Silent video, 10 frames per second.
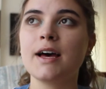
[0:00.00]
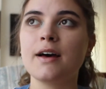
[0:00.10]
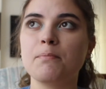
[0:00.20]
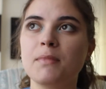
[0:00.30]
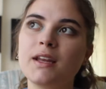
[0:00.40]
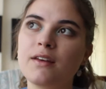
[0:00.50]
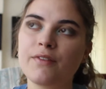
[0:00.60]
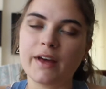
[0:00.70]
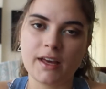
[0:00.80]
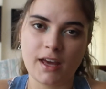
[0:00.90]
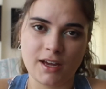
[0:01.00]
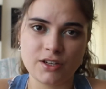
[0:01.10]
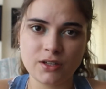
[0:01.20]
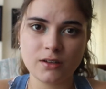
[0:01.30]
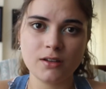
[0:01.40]
a mini
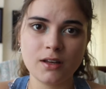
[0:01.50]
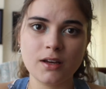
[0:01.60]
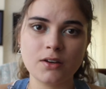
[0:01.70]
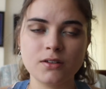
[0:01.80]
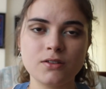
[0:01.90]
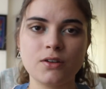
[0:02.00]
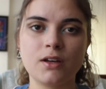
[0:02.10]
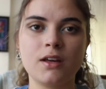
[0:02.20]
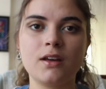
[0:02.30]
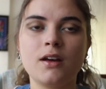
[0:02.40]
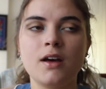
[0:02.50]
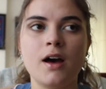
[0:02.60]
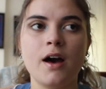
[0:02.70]
vacation here in Turkey